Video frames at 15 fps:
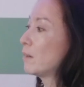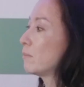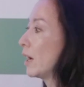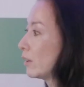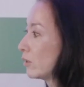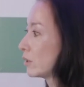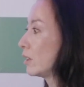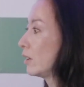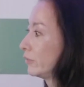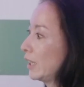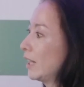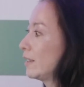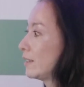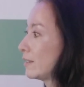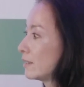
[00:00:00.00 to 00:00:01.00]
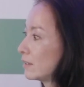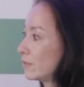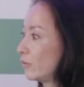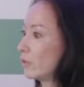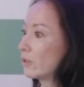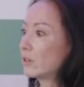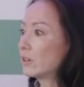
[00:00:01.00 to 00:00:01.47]
a Microsoft license
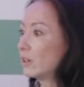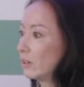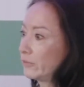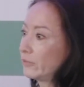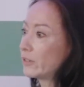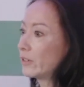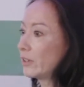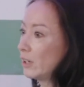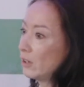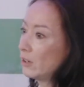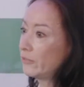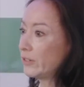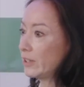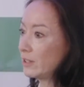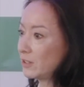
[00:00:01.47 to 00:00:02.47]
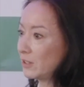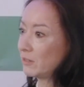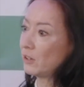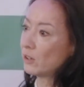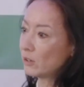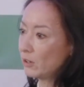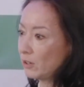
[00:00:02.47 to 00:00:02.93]
for the Office,
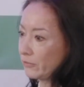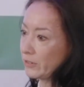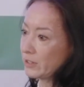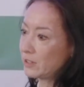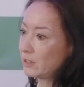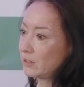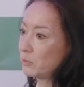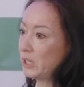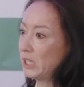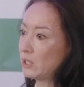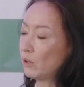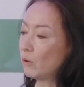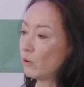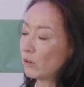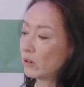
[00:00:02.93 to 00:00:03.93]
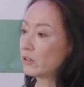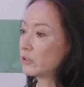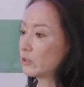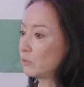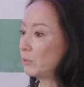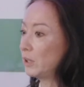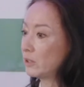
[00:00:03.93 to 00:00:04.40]
Office suite, or
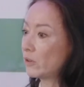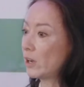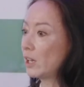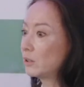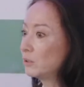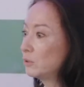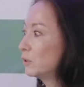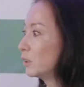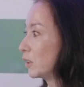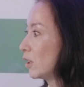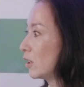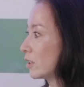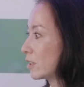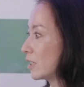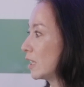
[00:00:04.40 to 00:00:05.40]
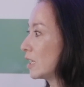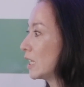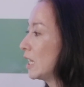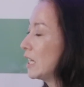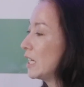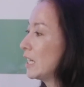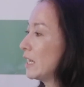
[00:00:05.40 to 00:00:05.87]
should we try Google Docs? And
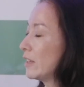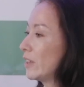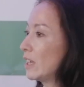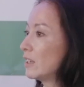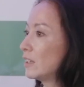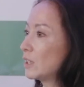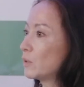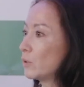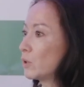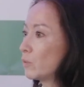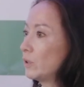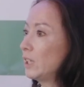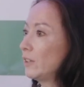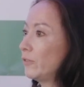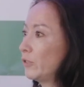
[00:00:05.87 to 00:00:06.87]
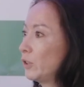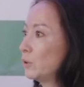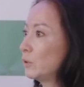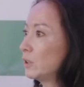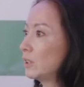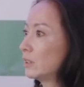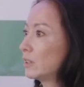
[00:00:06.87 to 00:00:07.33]
then this was really
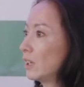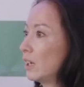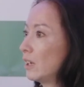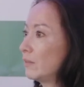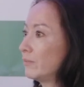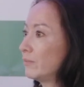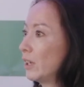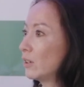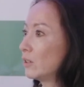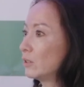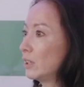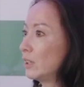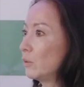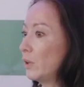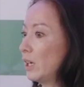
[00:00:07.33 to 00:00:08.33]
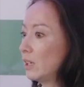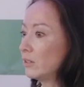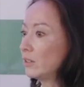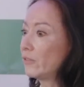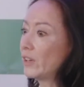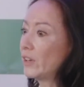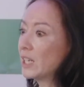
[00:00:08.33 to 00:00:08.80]
fueled, in the wake
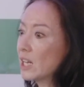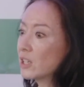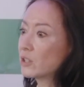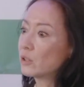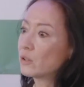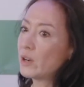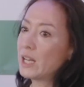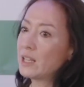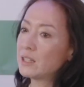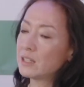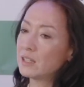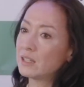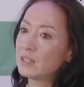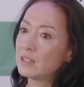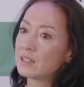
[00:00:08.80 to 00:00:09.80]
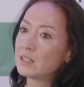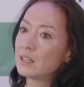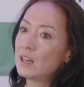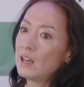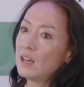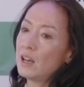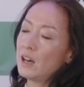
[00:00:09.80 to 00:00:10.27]
of the financial crisis.
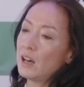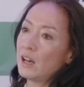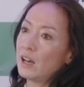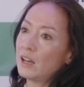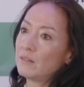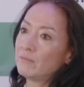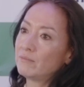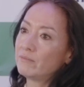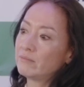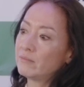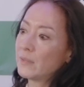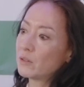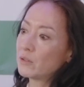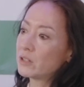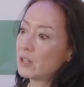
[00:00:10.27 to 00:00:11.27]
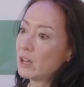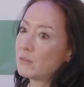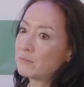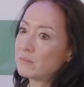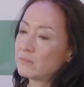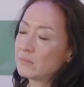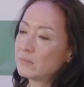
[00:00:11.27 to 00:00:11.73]
There were
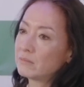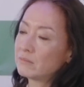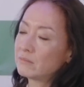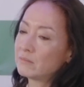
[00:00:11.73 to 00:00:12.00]
some